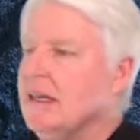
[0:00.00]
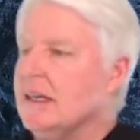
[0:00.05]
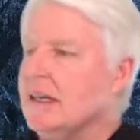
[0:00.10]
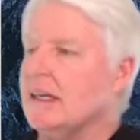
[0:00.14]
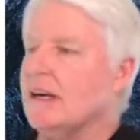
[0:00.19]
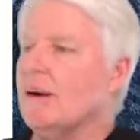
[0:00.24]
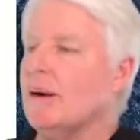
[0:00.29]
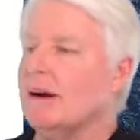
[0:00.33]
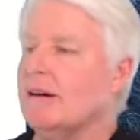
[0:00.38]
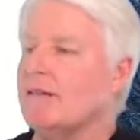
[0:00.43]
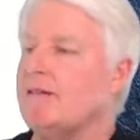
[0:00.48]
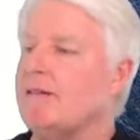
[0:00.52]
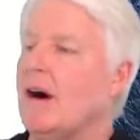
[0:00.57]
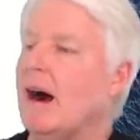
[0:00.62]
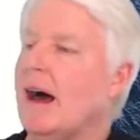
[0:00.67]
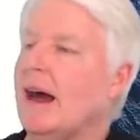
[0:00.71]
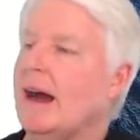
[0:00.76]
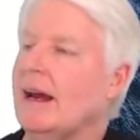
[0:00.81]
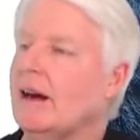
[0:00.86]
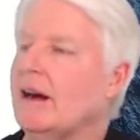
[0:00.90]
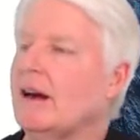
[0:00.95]
You know, in
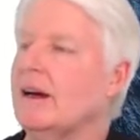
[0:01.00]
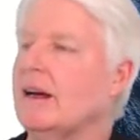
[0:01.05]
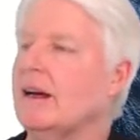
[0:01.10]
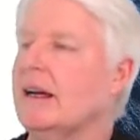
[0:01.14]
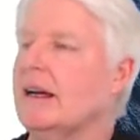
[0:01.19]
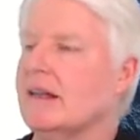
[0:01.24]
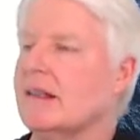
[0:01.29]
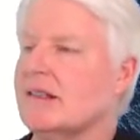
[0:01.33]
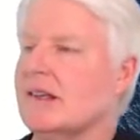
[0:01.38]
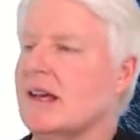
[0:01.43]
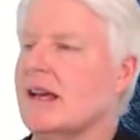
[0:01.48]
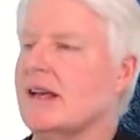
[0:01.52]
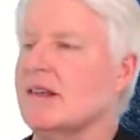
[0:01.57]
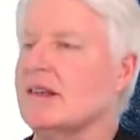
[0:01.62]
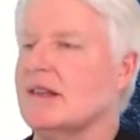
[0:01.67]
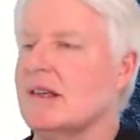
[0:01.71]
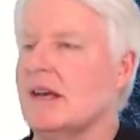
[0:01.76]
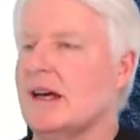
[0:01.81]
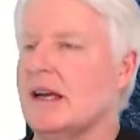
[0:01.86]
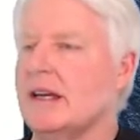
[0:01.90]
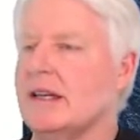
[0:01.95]
fire, it
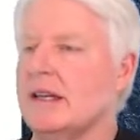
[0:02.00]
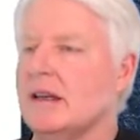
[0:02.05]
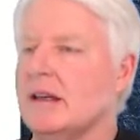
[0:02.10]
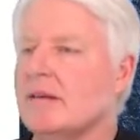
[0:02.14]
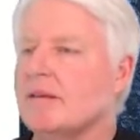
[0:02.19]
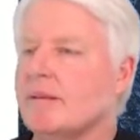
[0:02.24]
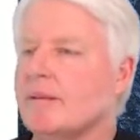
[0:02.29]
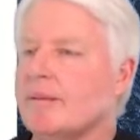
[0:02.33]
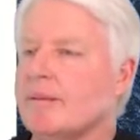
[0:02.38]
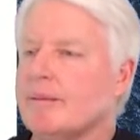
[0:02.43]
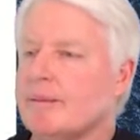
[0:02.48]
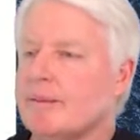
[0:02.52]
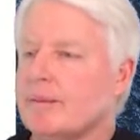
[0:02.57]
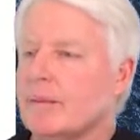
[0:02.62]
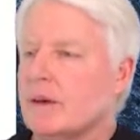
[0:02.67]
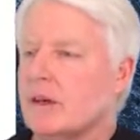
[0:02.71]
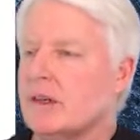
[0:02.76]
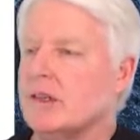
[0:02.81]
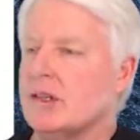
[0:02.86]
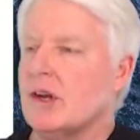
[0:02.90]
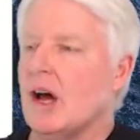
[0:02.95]
says
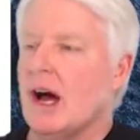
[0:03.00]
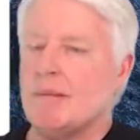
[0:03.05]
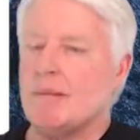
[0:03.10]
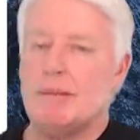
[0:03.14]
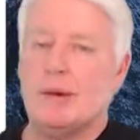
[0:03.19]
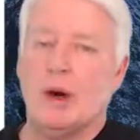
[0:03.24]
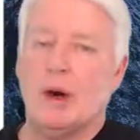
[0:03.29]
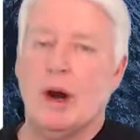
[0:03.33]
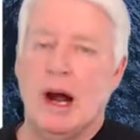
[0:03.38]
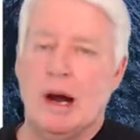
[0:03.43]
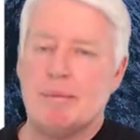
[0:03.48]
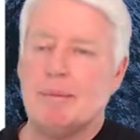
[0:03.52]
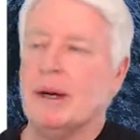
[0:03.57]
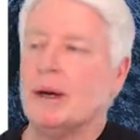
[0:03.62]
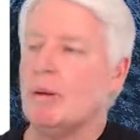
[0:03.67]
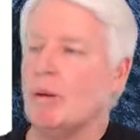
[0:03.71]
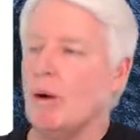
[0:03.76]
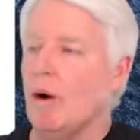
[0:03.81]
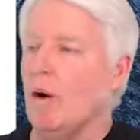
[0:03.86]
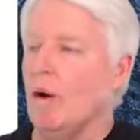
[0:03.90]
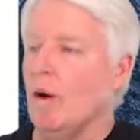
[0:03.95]
stop, drop, and
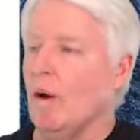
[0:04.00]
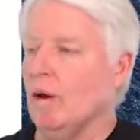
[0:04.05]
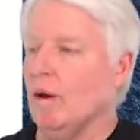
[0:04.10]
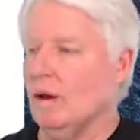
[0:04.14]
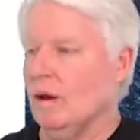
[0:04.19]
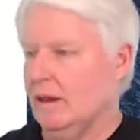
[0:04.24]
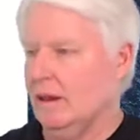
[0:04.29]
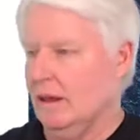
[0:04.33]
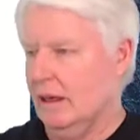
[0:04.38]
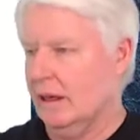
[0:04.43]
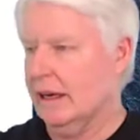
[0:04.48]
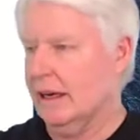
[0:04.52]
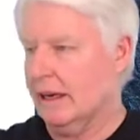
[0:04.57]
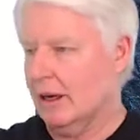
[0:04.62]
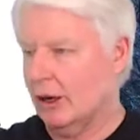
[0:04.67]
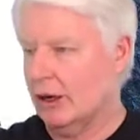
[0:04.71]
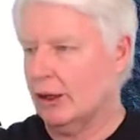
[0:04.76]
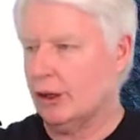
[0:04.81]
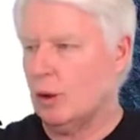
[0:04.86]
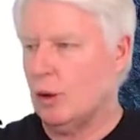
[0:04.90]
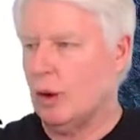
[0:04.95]
roll. In an
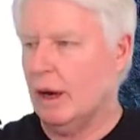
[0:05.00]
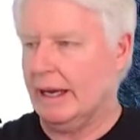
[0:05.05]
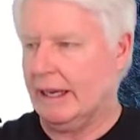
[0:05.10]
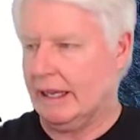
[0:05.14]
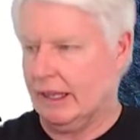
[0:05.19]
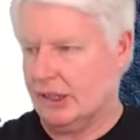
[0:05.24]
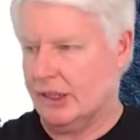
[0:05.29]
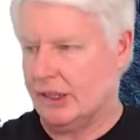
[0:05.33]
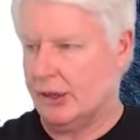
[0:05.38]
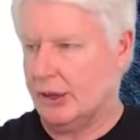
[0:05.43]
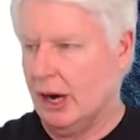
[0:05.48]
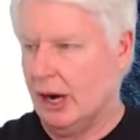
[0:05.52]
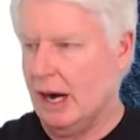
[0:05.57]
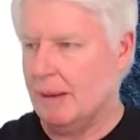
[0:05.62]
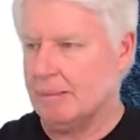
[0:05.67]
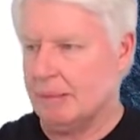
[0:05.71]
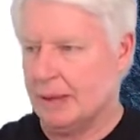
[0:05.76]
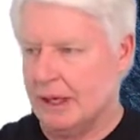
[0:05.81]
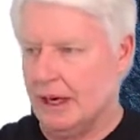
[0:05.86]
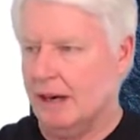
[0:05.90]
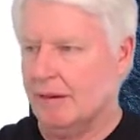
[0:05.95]
earthquake, it's
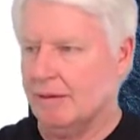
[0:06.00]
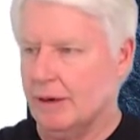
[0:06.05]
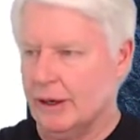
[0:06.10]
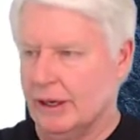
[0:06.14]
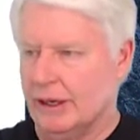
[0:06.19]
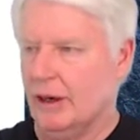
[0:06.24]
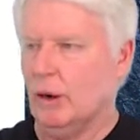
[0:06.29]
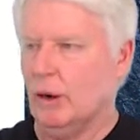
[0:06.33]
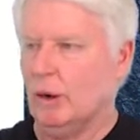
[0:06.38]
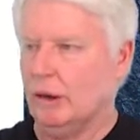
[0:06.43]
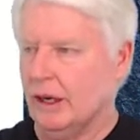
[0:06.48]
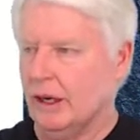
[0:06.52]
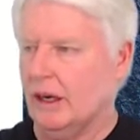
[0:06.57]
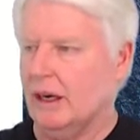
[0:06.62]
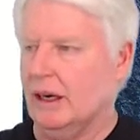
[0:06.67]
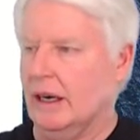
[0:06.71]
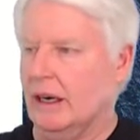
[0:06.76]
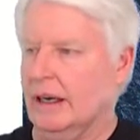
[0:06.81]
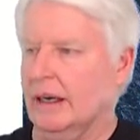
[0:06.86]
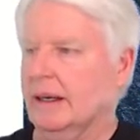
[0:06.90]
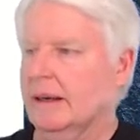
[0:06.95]
drop, cover, and hold
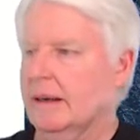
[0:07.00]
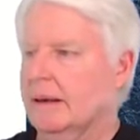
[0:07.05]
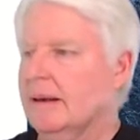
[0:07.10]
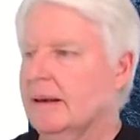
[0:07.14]
on.